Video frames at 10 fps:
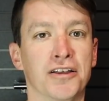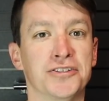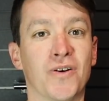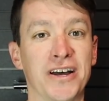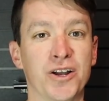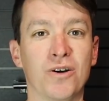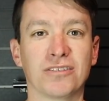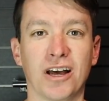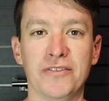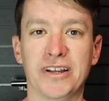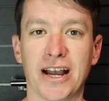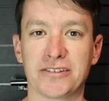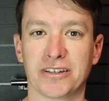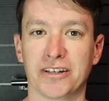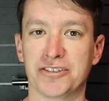So I know a lot of you
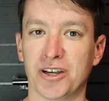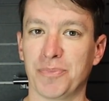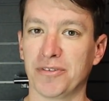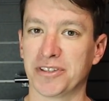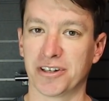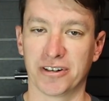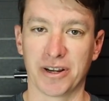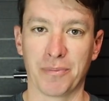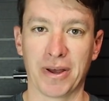guys are going to jump on the tourniquet